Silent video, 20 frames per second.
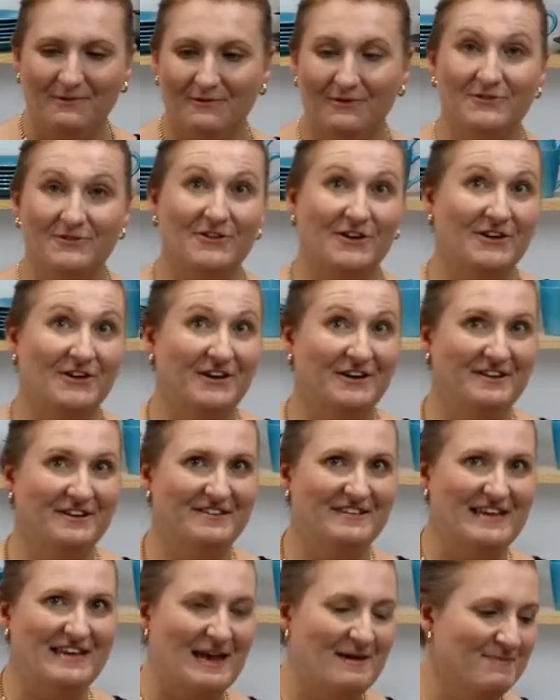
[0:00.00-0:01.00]
also known as
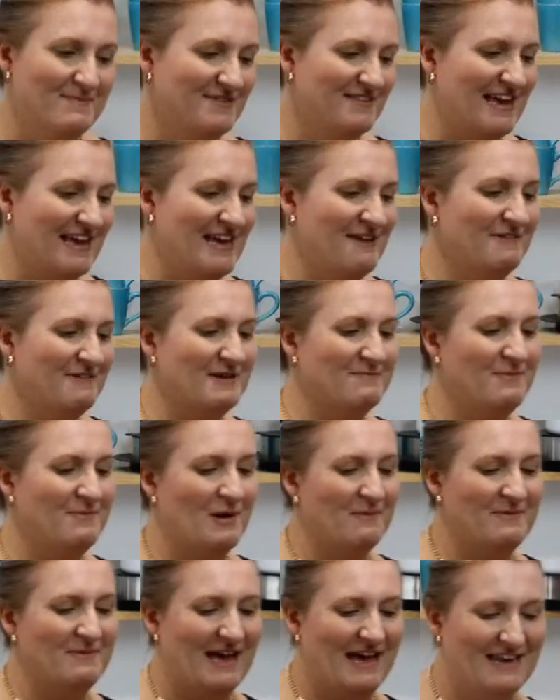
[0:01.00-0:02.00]
the MC. We can
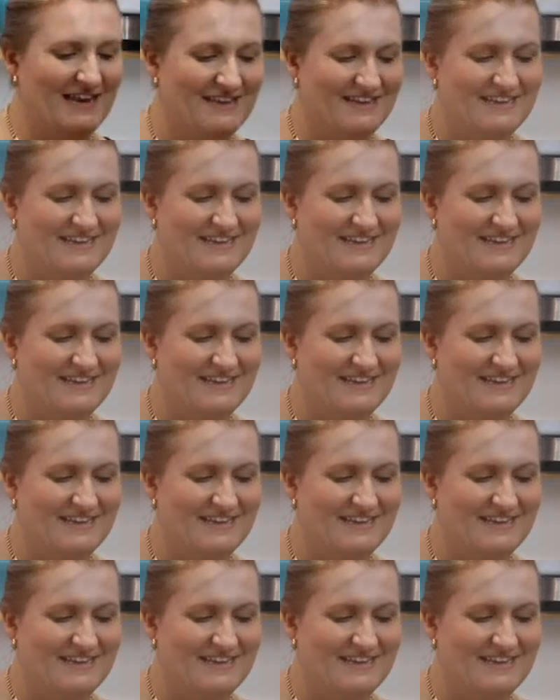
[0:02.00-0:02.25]
pop that